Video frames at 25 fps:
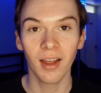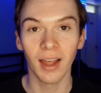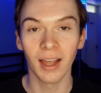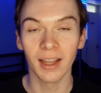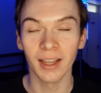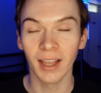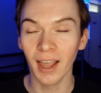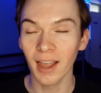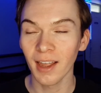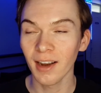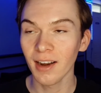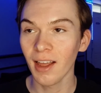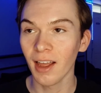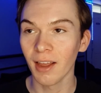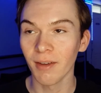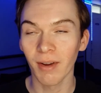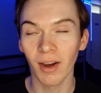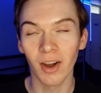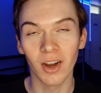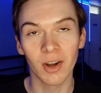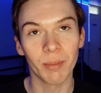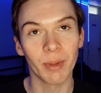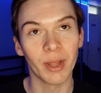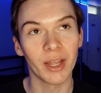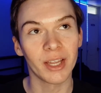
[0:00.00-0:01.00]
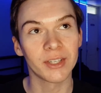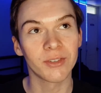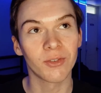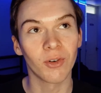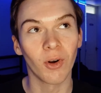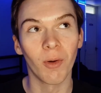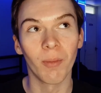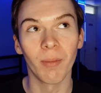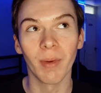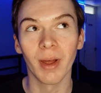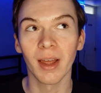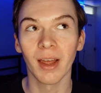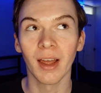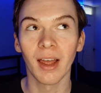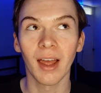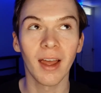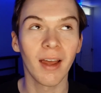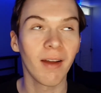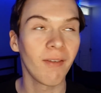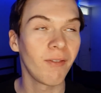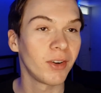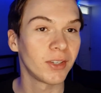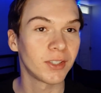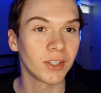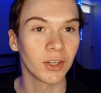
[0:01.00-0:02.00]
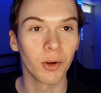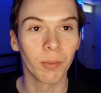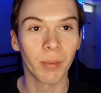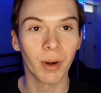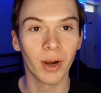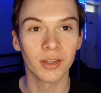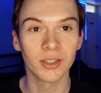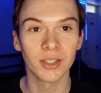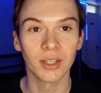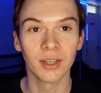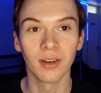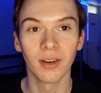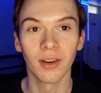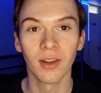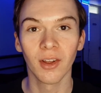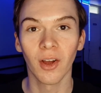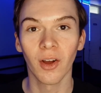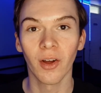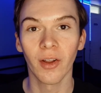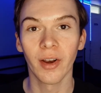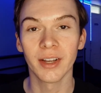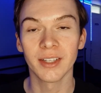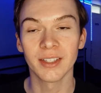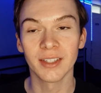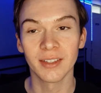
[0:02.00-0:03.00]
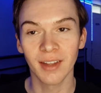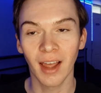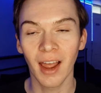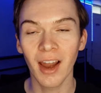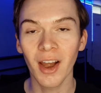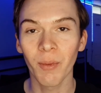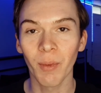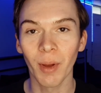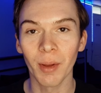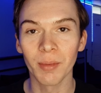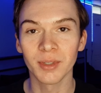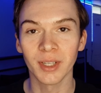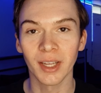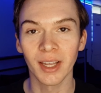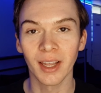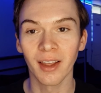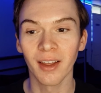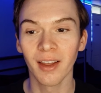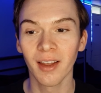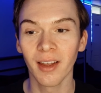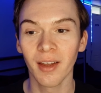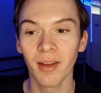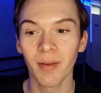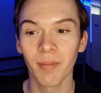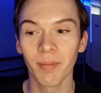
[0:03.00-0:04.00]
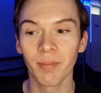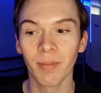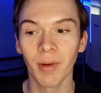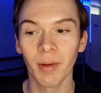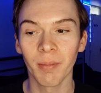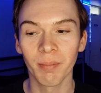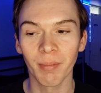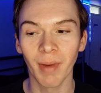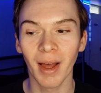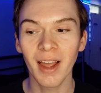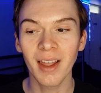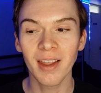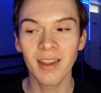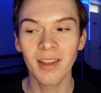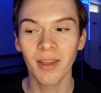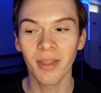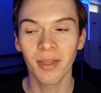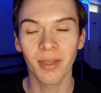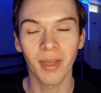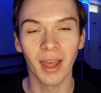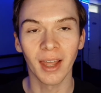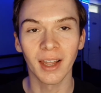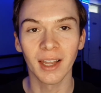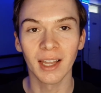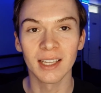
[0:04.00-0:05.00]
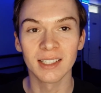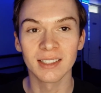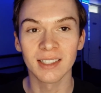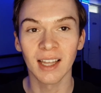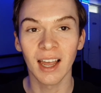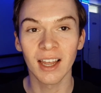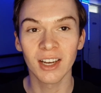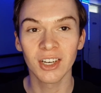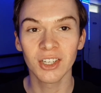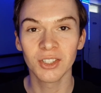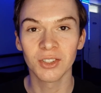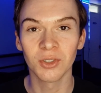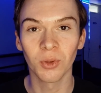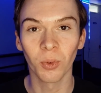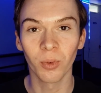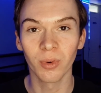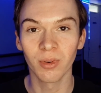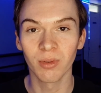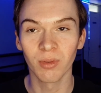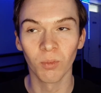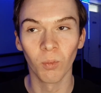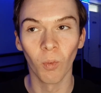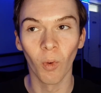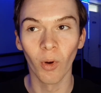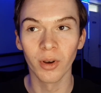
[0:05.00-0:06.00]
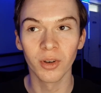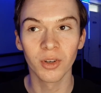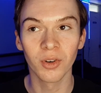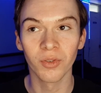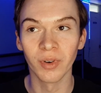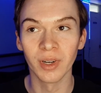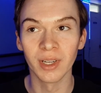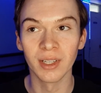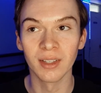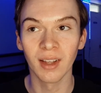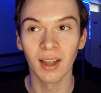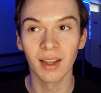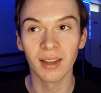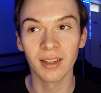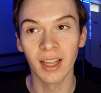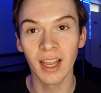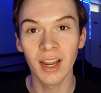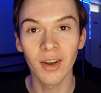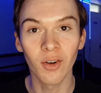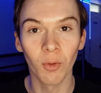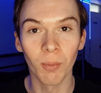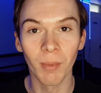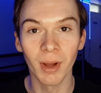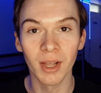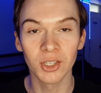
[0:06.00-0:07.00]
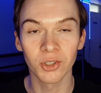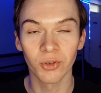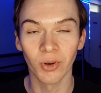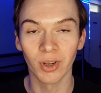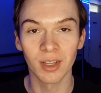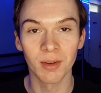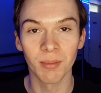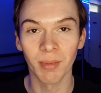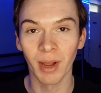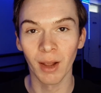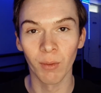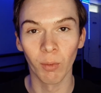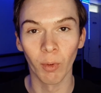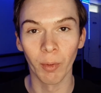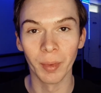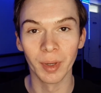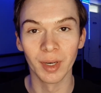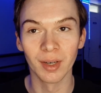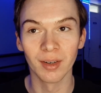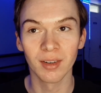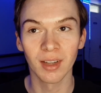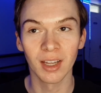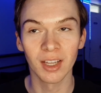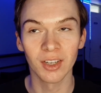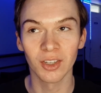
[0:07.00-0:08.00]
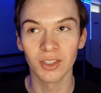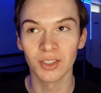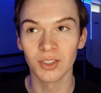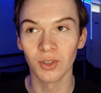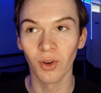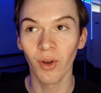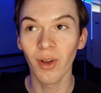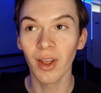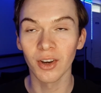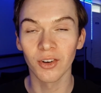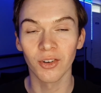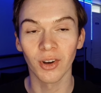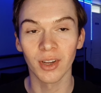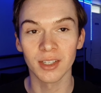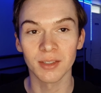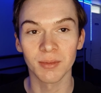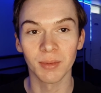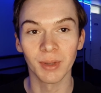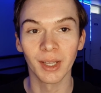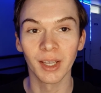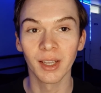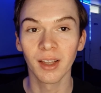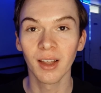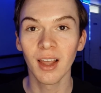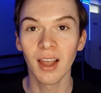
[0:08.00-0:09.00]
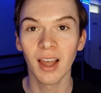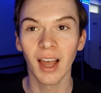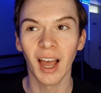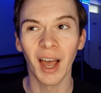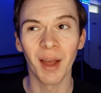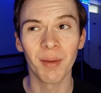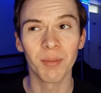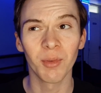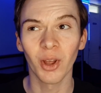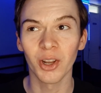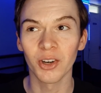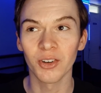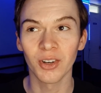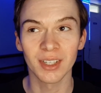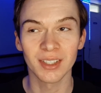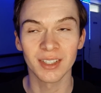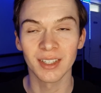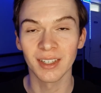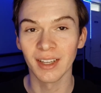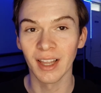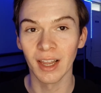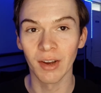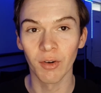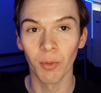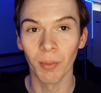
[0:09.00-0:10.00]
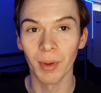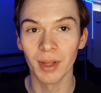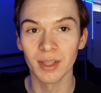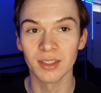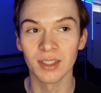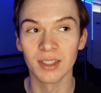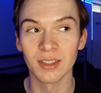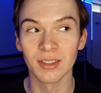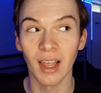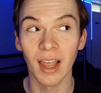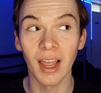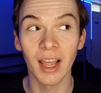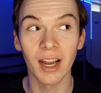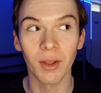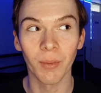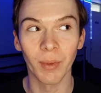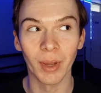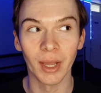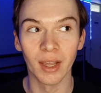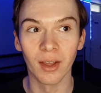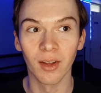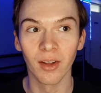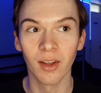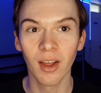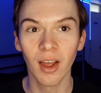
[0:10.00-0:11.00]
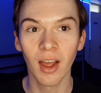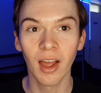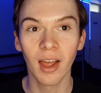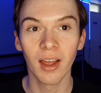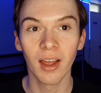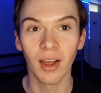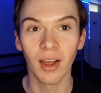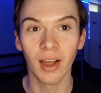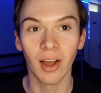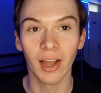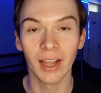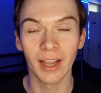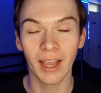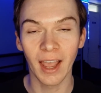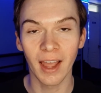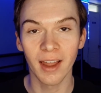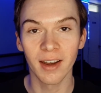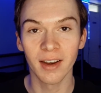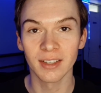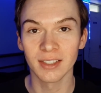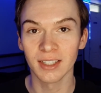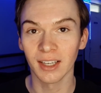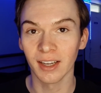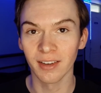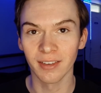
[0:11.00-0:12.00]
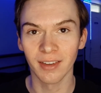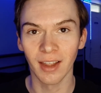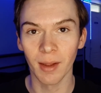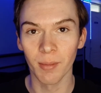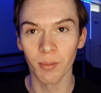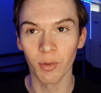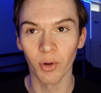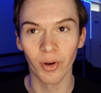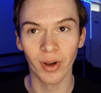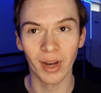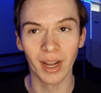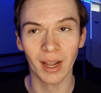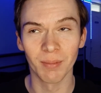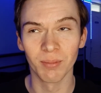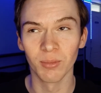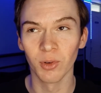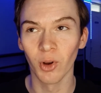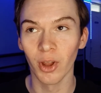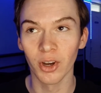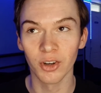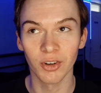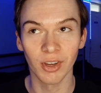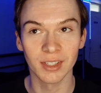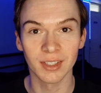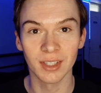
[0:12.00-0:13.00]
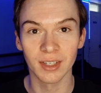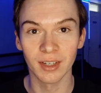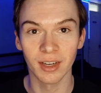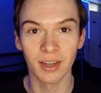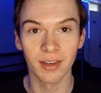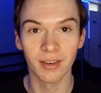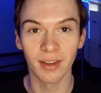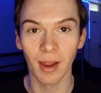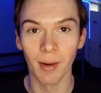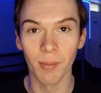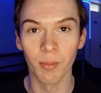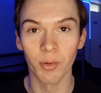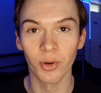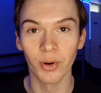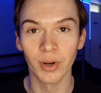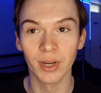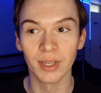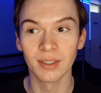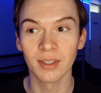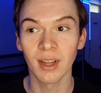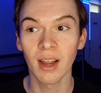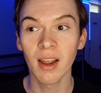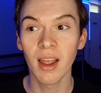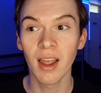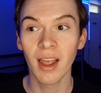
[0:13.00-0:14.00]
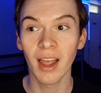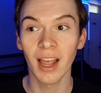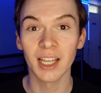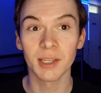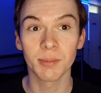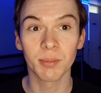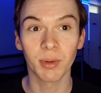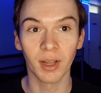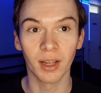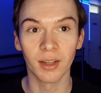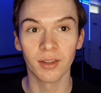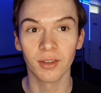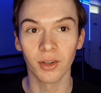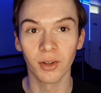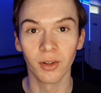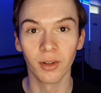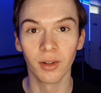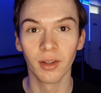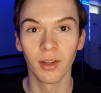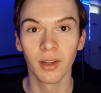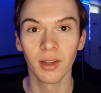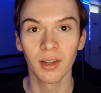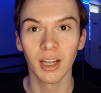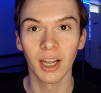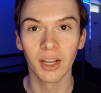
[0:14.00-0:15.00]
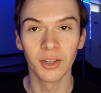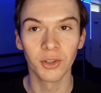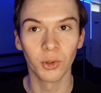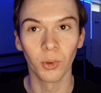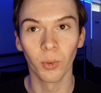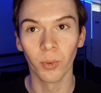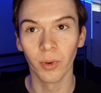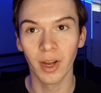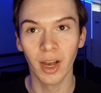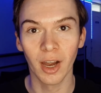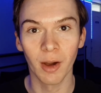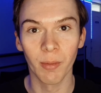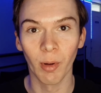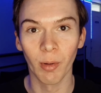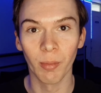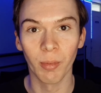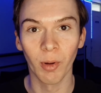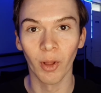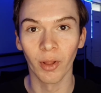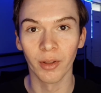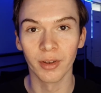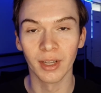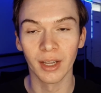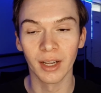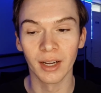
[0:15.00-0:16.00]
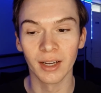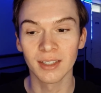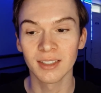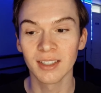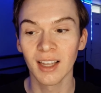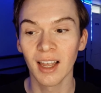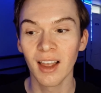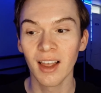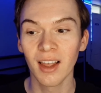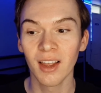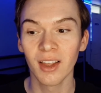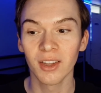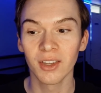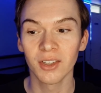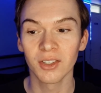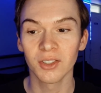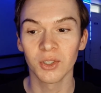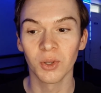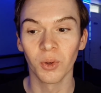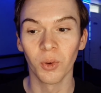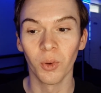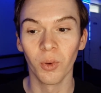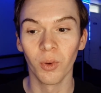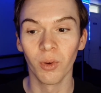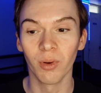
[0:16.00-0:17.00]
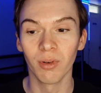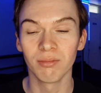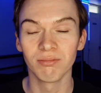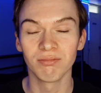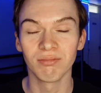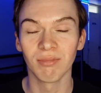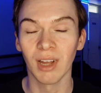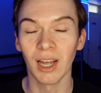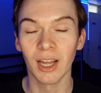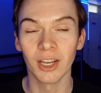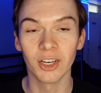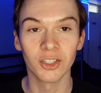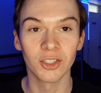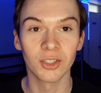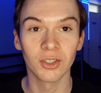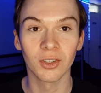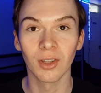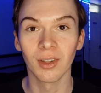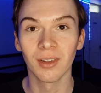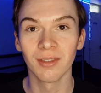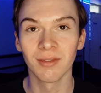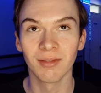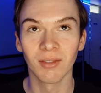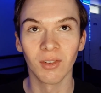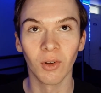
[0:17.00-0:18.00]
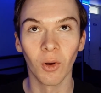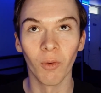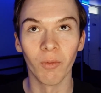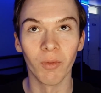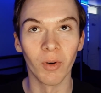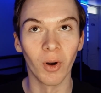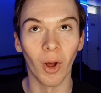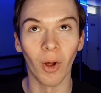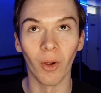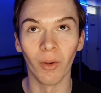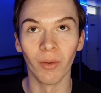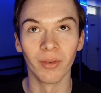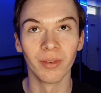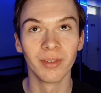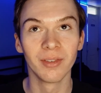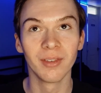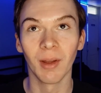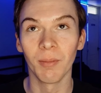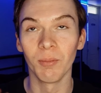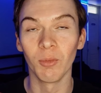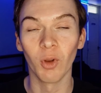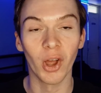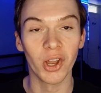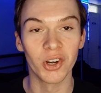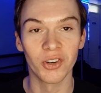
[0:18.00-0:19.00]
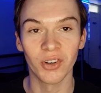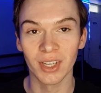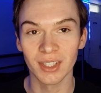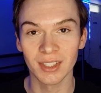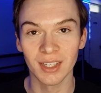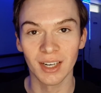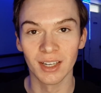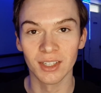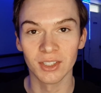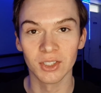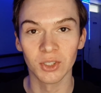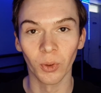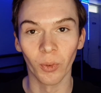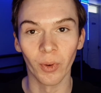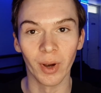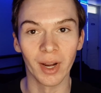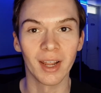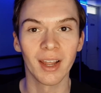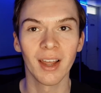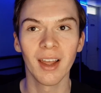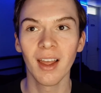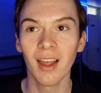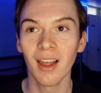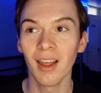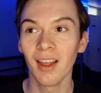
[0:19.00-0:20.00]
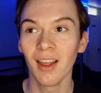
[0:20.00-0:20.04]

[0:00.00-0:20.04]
again, I've heard about this from every single person on this entire website but my thing is that I just don't want to read a gay romance written by a woman. It does not interest me. I'm not interested in gay romances anyway. Again, it's a contemporary. I'm not interested in contemporaries. It's political. I don't care about politics. So I just, overall, I'm not interested in a story.